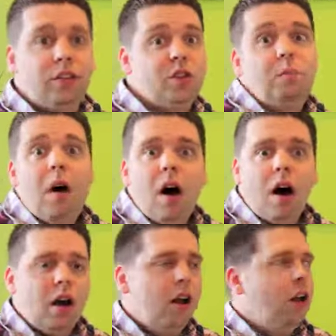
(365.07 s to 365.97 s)

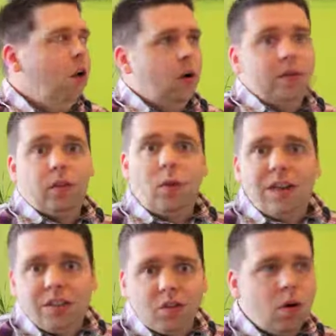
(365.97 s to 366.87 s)
spa or at the
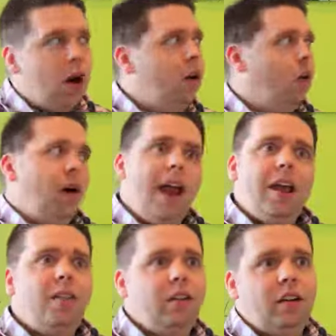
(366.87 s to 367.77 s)
restaurant, or
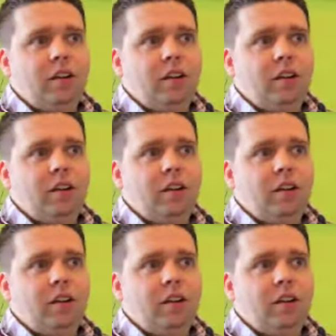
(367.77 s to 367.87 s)
hey,